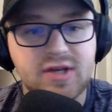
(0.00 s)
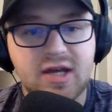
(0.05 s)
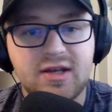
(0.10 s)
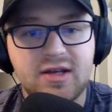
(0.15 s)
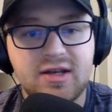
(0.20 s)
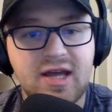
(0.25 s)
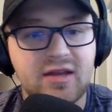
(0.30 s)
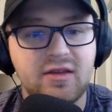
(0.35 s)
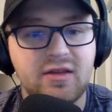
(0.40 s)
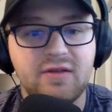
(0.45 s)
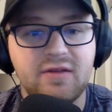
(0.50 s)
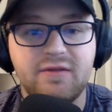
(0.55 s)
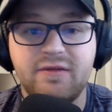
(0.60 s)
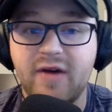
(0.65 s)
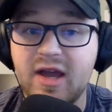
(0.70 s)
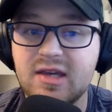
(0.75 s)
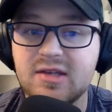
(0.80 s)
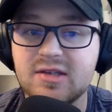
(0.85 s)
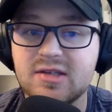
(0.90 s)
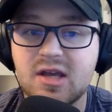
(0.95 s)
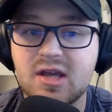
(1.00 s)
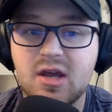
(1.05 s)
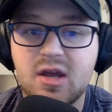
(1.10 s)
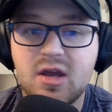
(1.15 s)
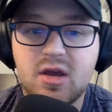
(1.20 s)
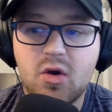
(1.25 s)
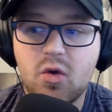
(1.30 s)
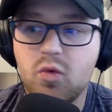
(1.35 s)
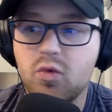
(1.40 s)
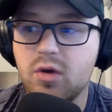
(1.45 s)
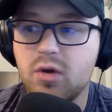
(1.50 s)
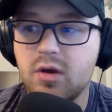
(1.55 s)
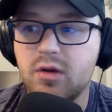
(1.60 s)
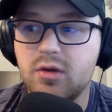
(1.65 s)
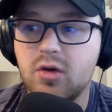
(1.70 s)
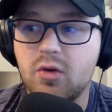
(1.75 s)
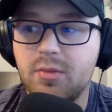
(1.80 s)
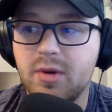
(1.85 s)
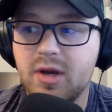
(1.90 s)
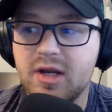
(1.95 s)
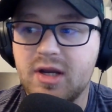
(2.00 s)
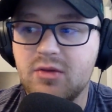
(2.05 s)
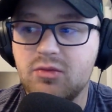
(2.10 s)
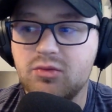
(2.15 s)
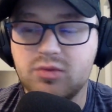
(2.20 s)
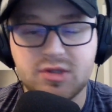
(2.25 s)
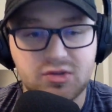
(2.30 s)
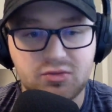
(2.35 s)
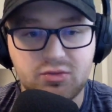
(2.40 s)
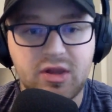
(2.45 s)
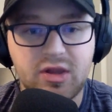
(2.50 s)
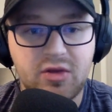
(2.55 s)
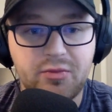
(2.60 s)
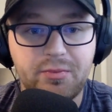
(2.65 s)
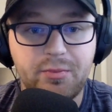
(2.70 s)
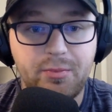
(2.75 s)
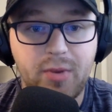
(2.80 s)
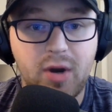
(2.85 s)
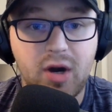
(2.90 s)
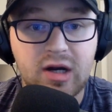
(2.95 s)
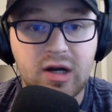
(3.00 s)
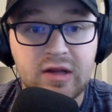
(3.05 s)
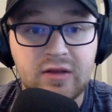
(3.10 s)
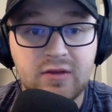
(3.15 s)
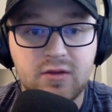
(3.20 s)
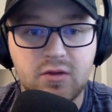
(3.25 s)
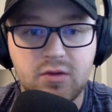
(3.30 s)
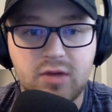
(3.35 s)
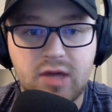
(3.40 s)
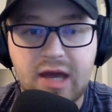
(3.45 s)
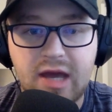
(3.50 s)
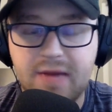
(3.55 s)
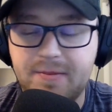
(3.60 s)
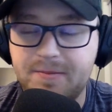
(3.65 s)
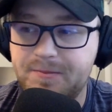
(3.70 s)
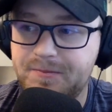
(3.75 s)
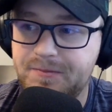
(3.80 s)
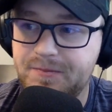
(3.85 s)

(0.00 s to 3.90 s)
deck, the Vikings. Nobody was really bought into yet.